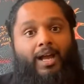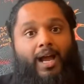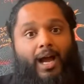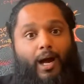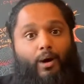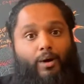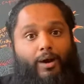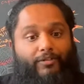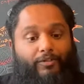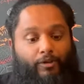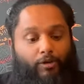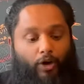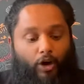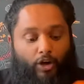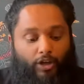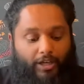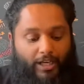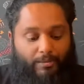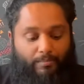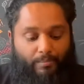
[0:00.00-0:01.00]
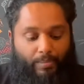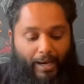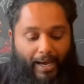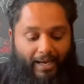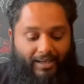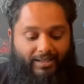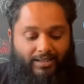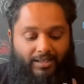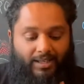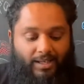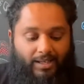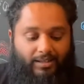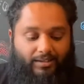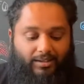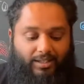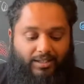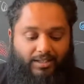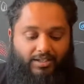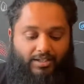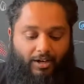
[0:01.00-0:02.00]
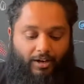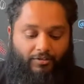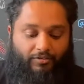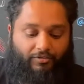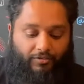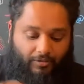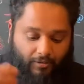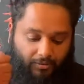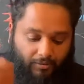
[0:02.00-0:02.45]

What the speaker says: However, on impact, this stuff